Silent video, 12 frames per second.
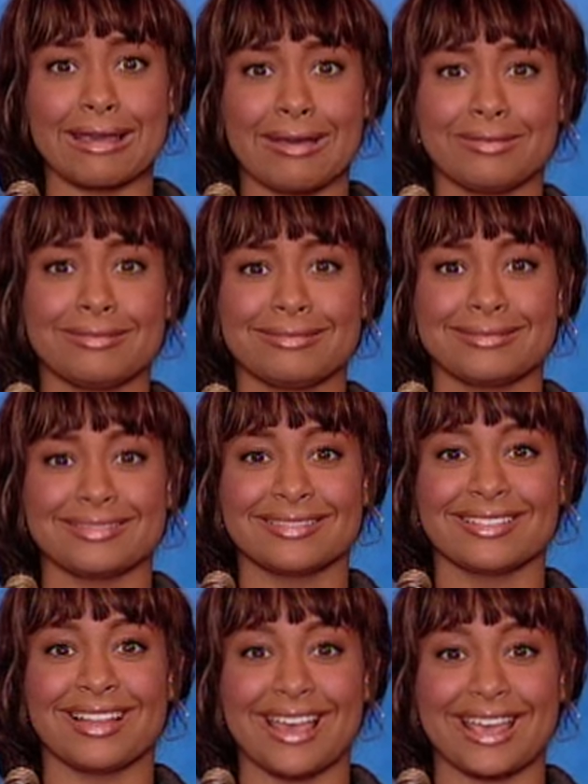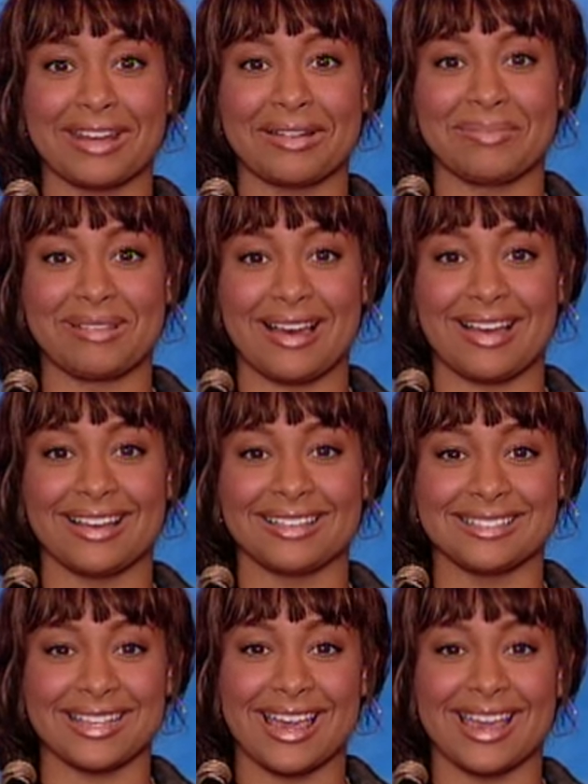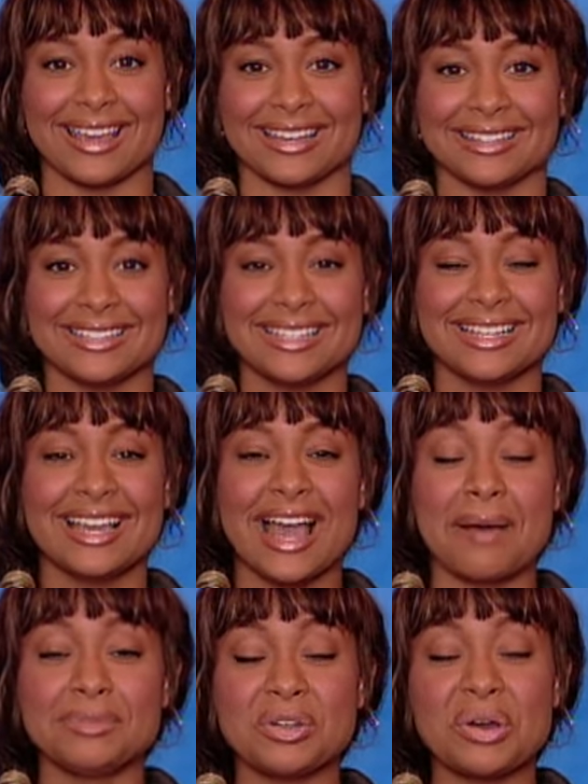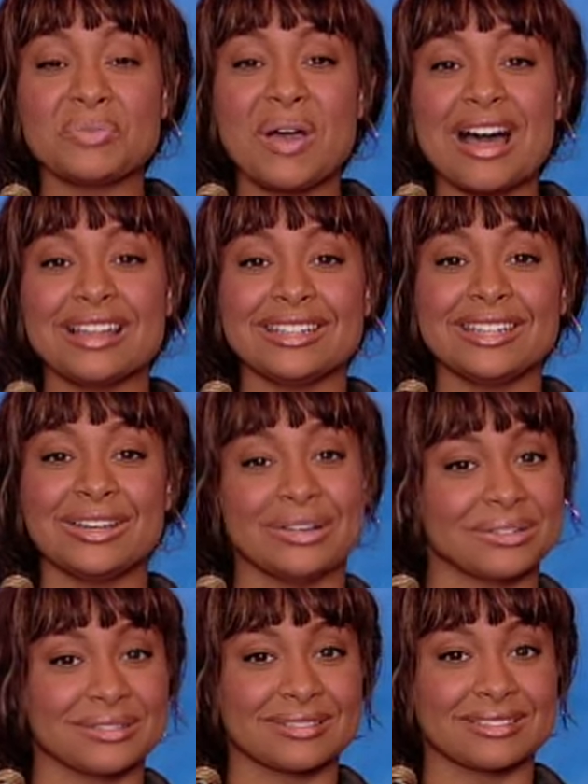you. I get applause. Hey. How you doing? I'm doing well, and you?